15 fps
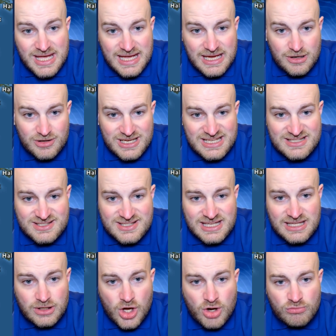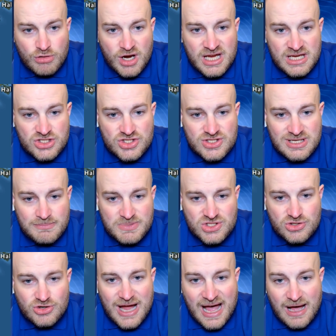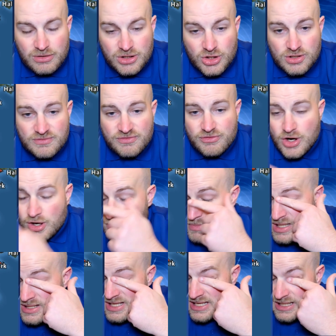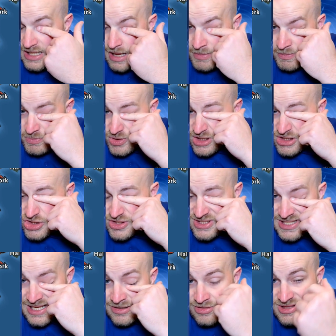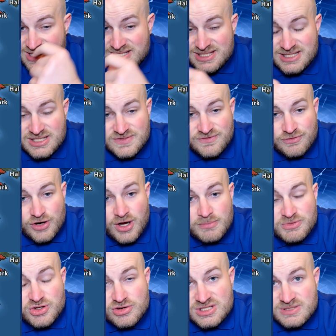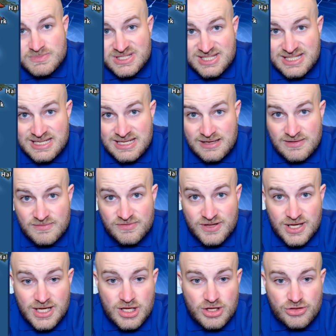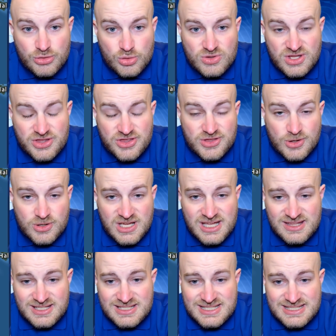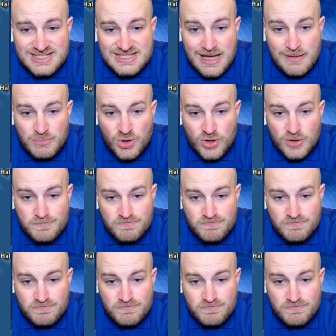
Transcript: Here is the long-range temperature outlook from the Climate Prediction Center. This is from Christmas Eve through the 30th of December.